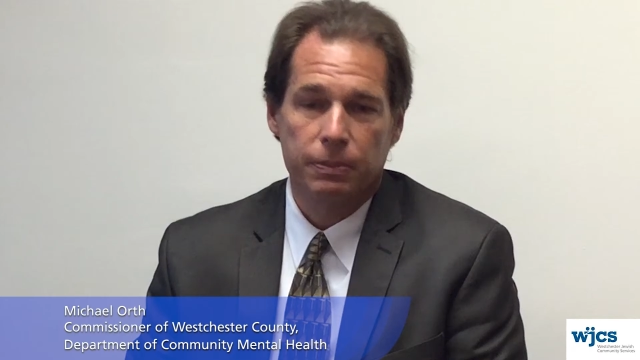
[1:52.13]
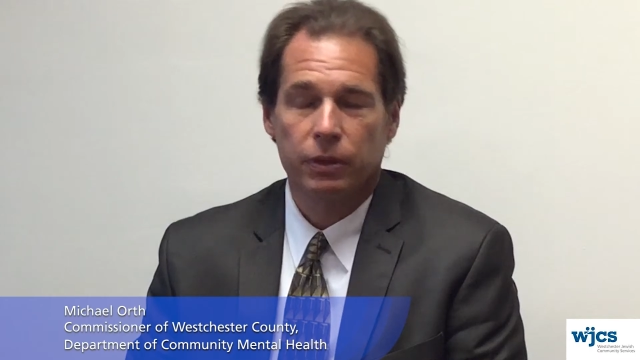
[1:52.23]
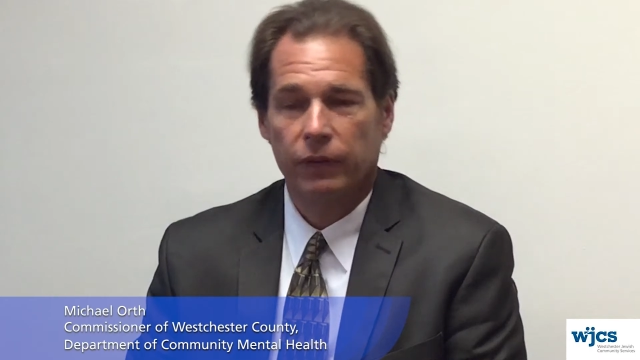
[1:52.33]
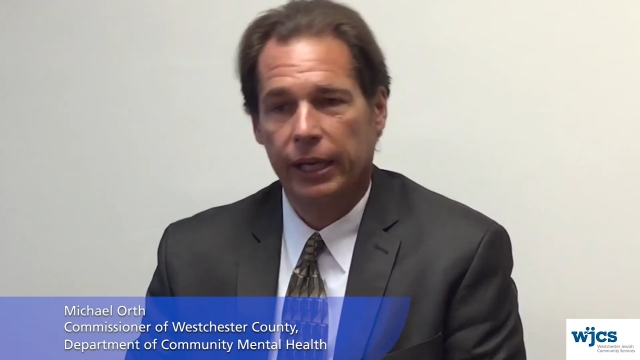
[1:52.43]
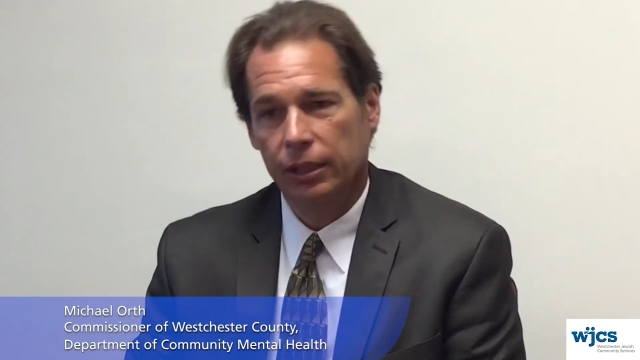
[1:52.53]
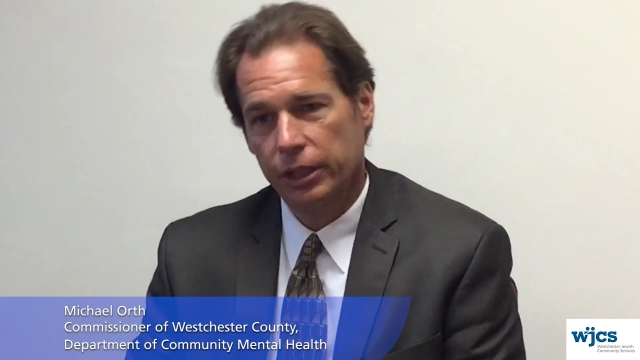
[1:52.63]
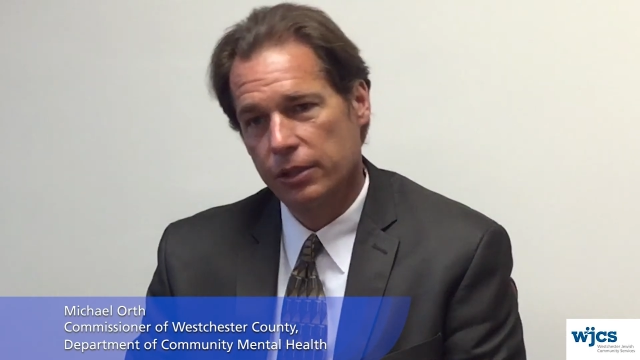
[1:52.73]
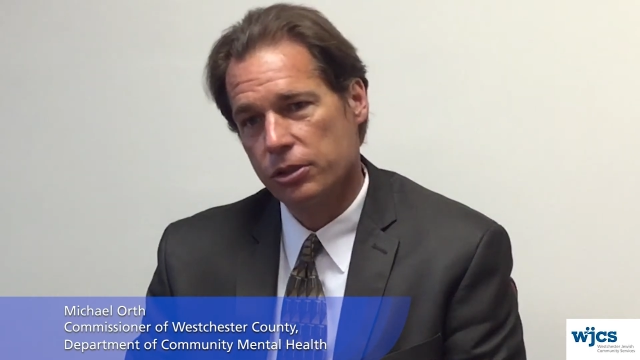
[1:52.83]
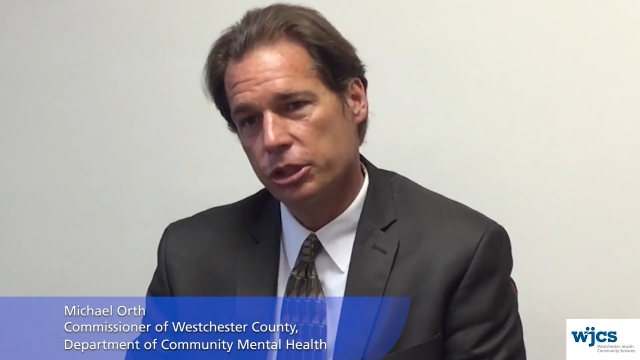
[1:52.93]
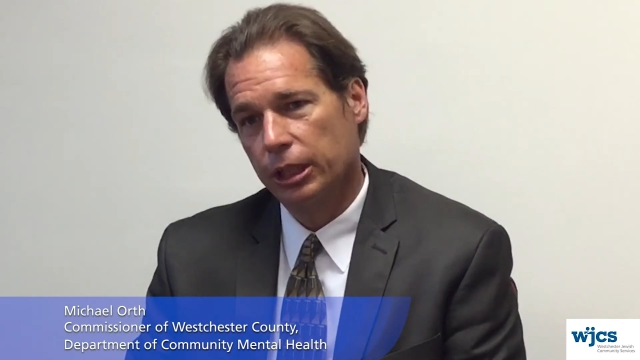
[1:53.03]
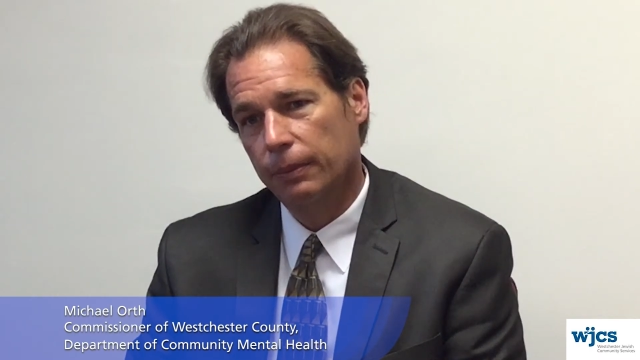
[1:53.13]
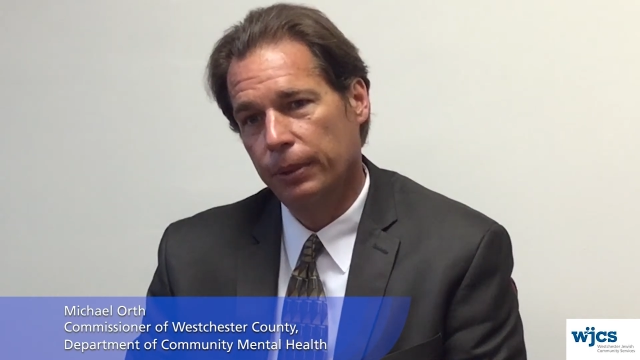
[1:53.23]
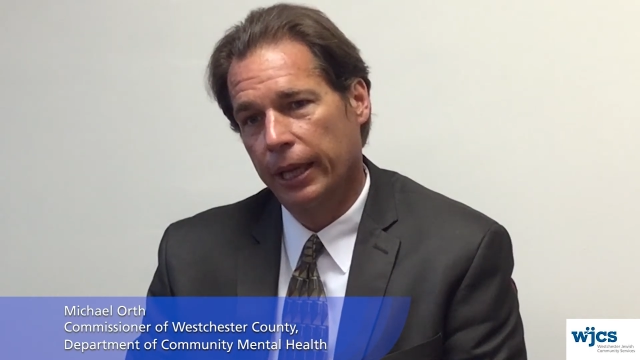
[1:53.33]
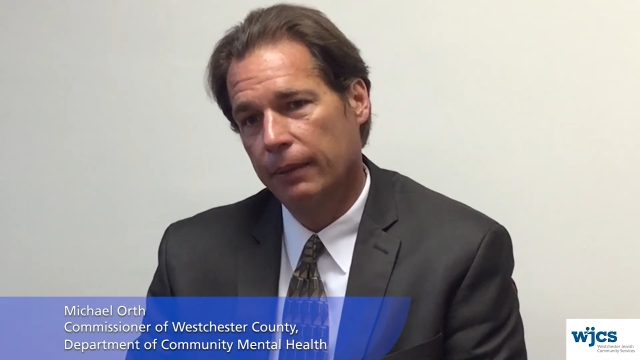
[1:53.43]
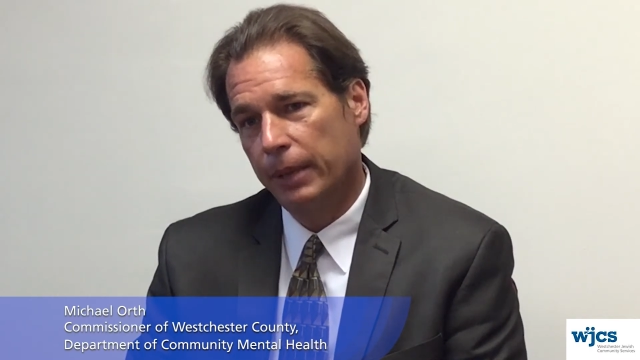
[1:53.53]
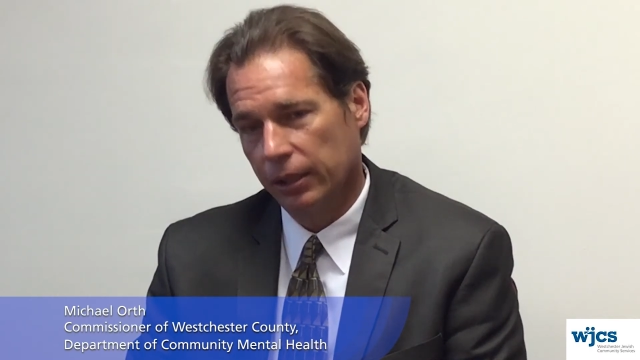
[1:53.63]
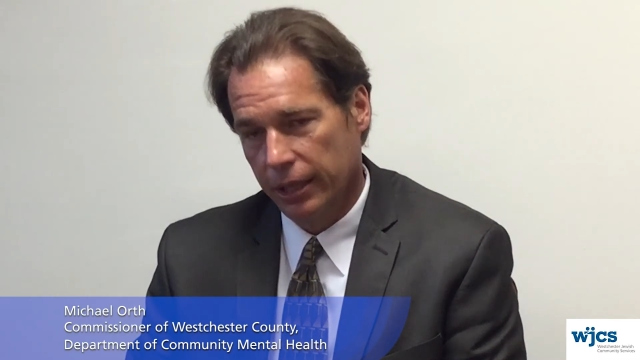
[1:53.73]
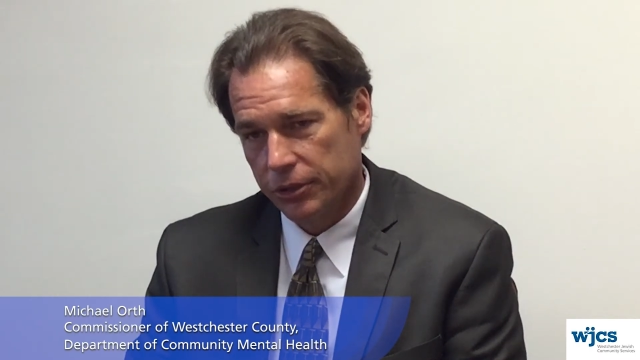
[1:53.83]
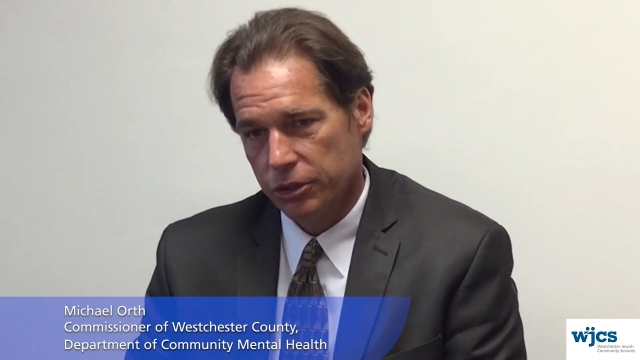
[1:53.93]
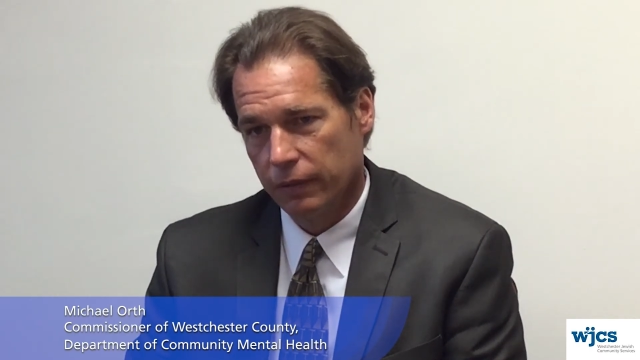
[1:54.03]
in providing leadership and mental
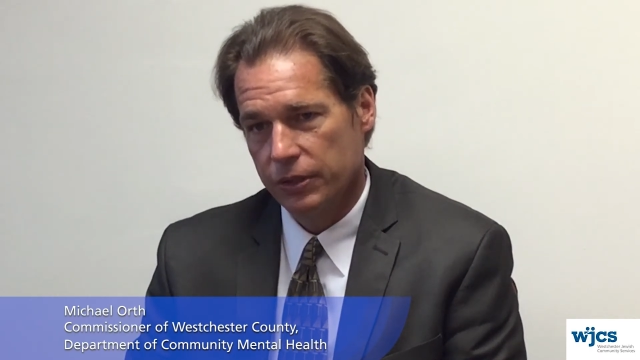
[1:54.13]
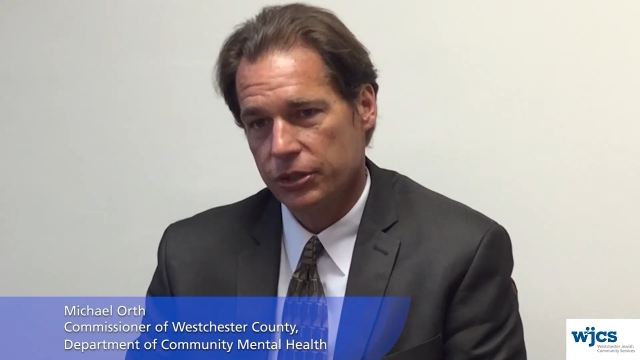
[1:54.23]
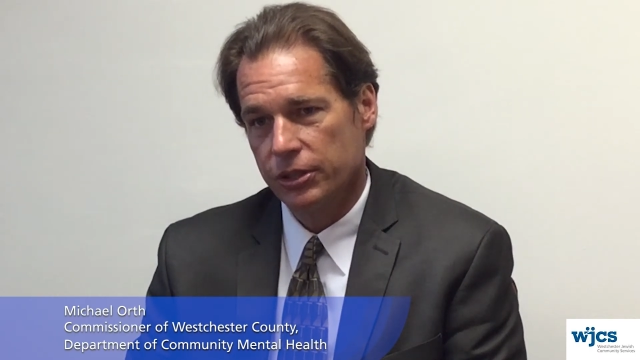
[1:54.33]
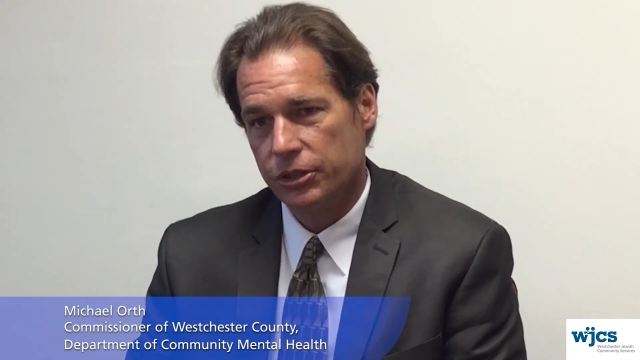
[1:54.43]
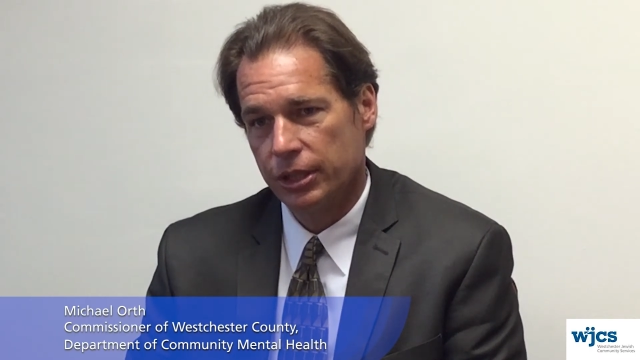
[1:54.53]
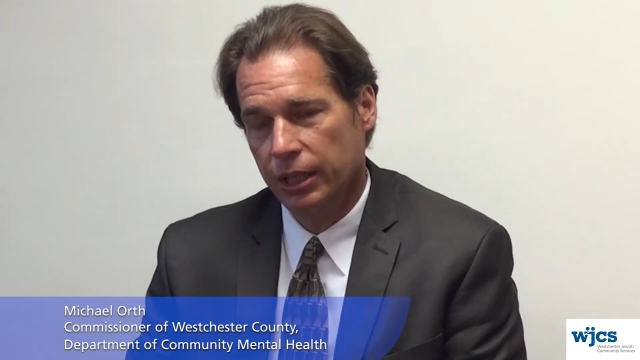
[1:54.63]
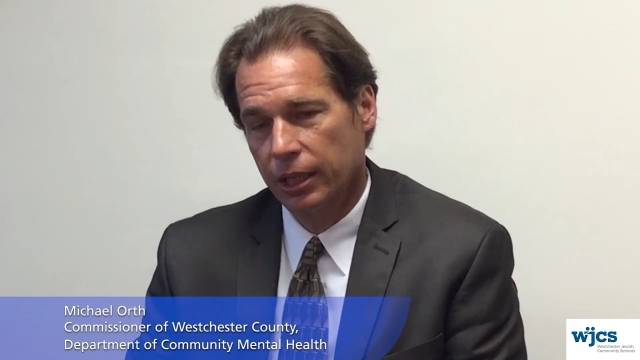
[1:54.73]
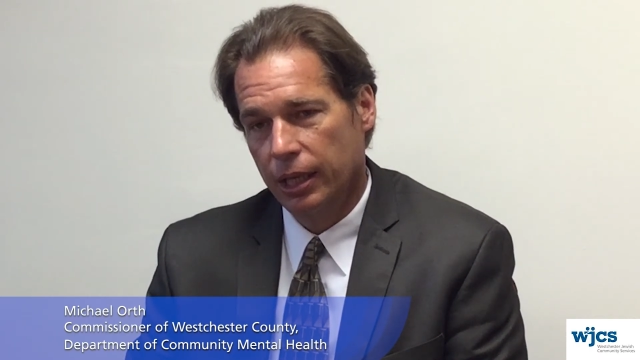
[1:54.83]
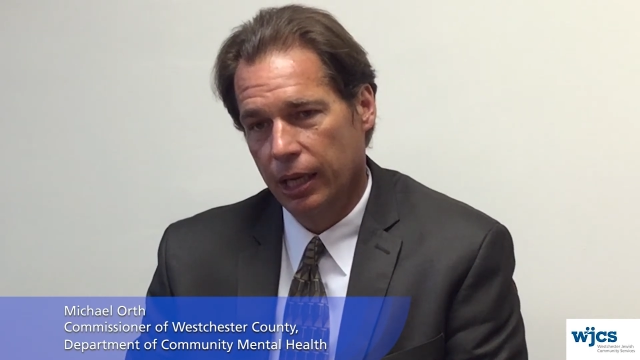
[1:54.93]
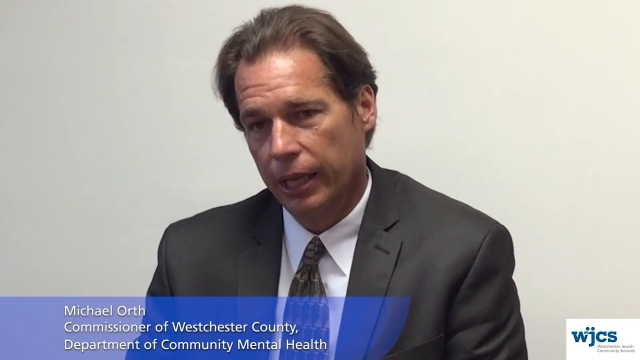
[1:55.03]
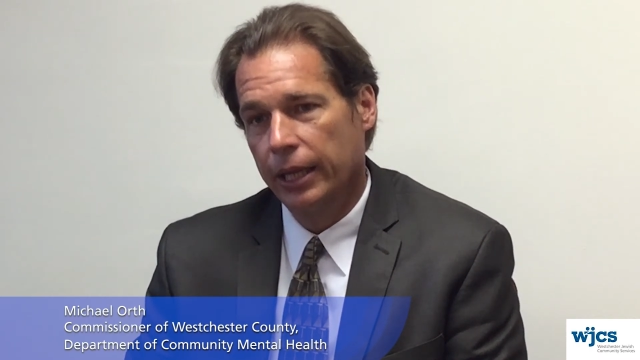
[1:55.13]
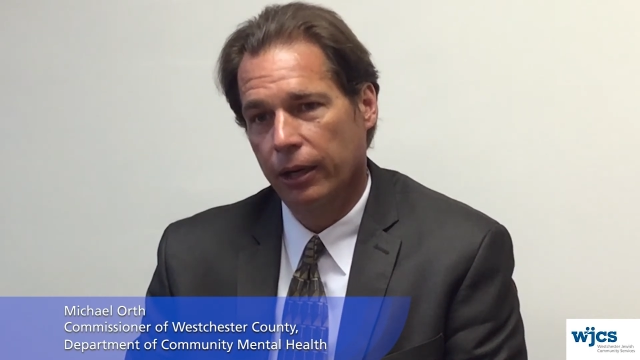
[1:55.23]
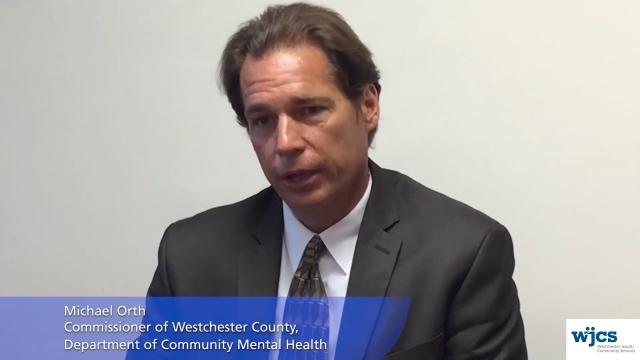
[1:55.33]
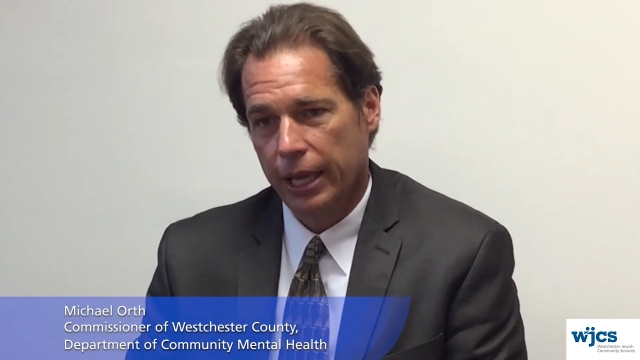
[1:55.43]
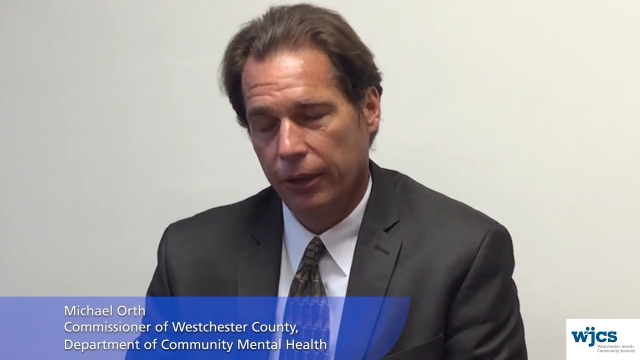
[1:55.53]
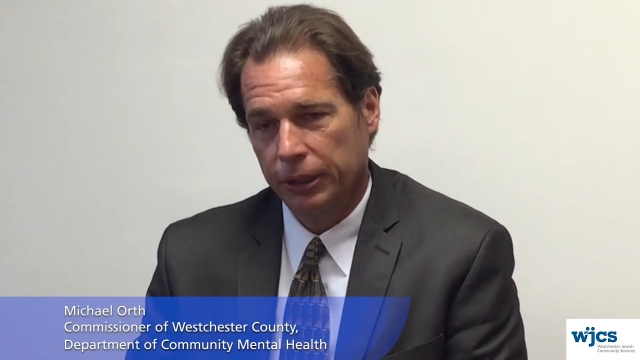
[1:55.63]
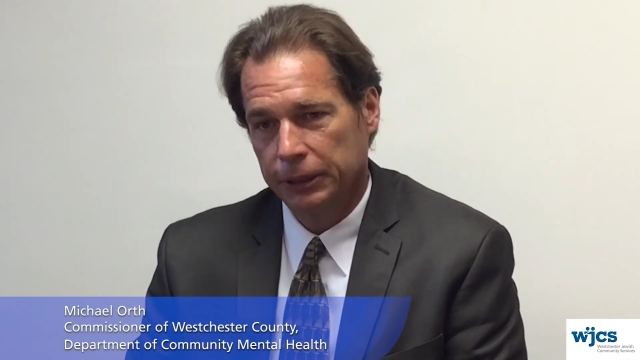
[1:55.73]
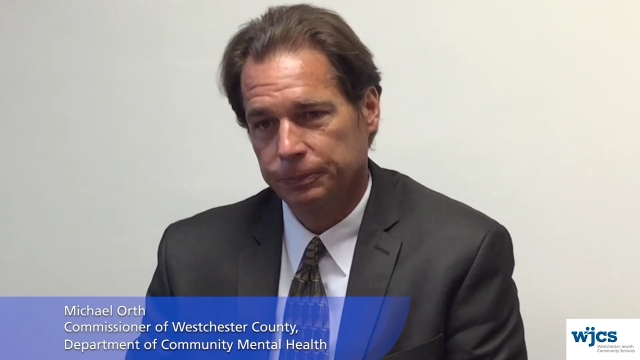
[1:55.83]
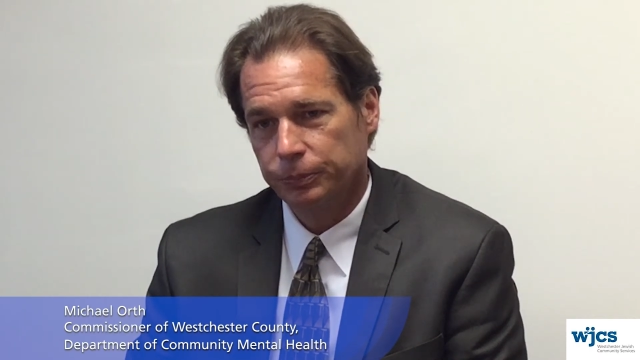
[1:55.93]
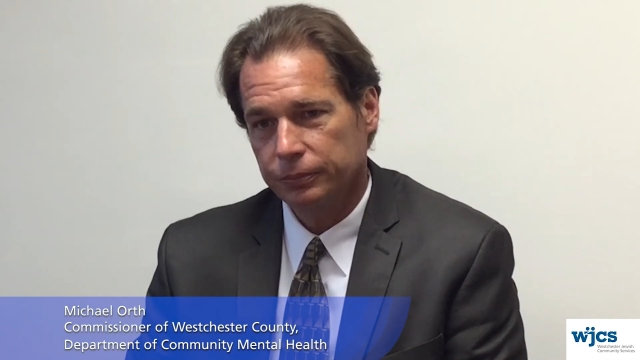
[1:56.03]
health services in our
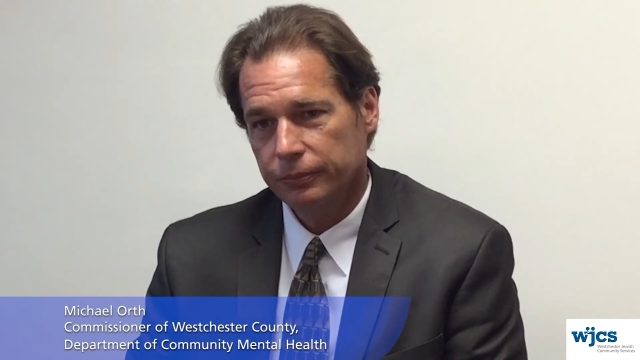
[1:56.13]
county.